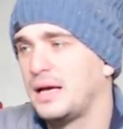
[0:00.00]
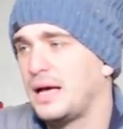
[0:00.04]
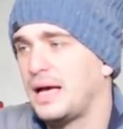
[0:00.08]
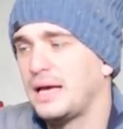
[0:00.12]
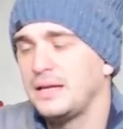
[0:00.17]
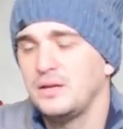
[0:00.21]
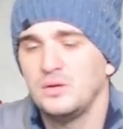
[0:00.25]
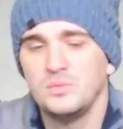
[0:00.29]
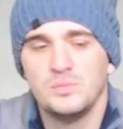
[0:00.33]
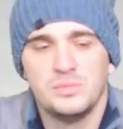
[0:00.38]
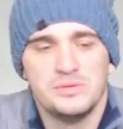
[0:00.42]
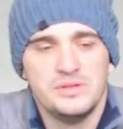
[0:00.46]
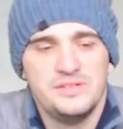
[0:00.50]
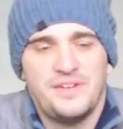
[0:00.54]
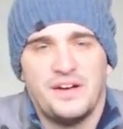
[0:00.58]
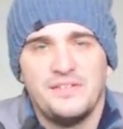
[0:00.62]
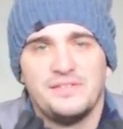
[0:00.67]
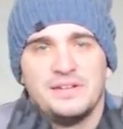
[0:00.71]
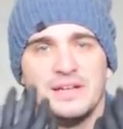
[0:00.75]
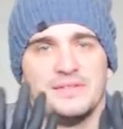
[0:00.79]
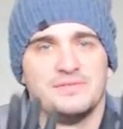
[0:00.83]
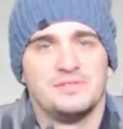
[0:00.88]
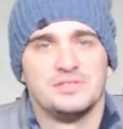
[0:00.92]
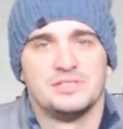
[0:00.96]
I don't believe I
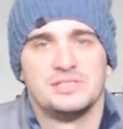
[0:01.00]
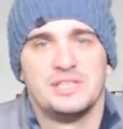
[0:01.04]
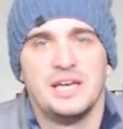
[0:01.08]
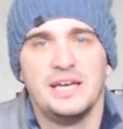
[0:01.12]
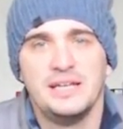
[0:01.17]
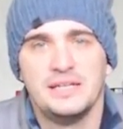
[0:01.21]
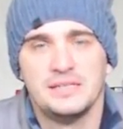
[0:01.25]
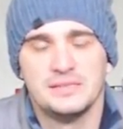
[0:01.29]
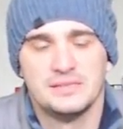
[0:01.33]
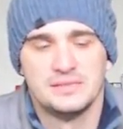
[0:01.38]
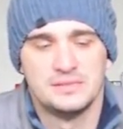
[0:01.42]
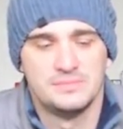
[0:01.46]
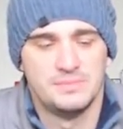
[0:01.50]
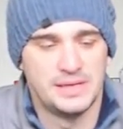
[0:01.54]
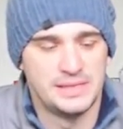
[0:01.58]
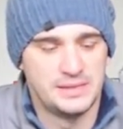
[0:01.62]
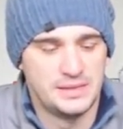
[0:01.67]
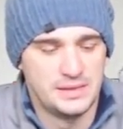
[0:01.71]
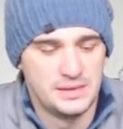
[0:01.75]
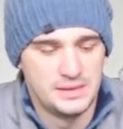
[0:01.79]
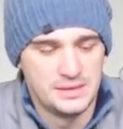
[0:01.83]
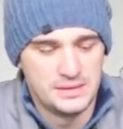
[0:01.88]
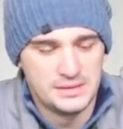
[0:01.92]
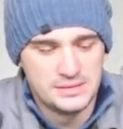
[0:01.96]
even have to say this,
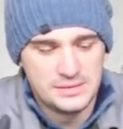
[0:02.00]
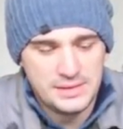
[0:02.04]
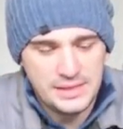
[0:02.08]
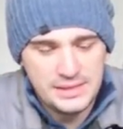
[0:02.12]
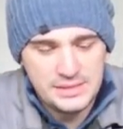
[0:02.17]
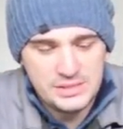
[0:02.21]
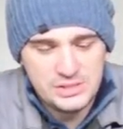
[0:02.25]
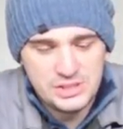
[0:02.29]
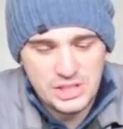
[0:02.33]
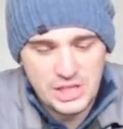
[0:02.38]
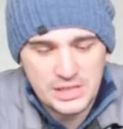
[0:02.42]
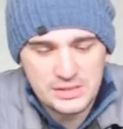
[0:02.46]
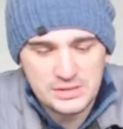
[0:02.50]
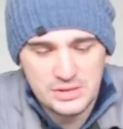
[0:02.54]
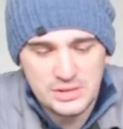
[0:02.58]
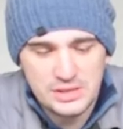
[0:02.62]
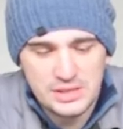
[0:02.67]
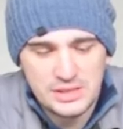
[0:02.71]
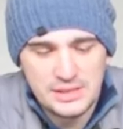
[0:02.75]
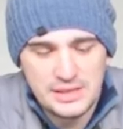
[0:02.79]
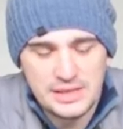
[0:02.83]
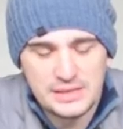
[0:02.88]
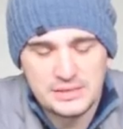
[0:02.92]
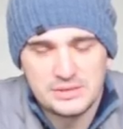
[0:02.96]
but the injector
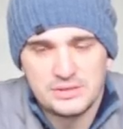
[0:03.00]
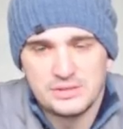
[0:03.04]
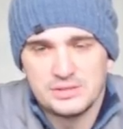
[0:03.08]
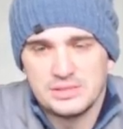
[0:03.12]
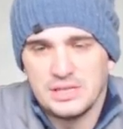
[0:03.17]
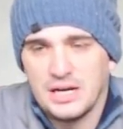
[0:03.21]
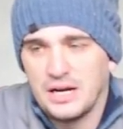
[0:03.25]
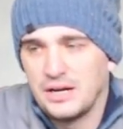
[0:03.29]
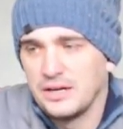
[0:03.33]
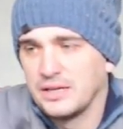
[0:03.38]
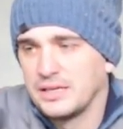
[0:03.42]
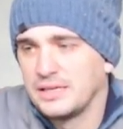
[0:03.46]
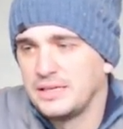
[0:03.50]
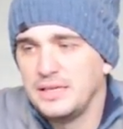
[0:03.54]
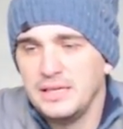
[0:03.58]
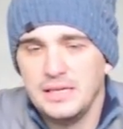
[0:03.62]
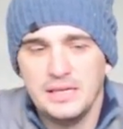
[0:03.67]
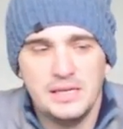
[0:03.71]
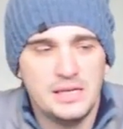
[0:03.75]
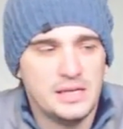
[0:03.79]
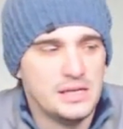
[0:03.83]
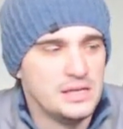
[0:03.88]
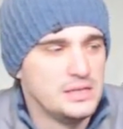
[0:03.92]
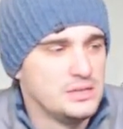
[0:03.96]
connectors are
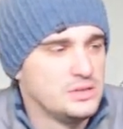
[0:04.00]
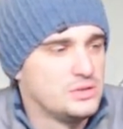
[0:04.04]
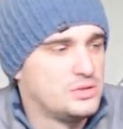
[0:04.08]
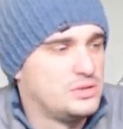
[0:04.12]
key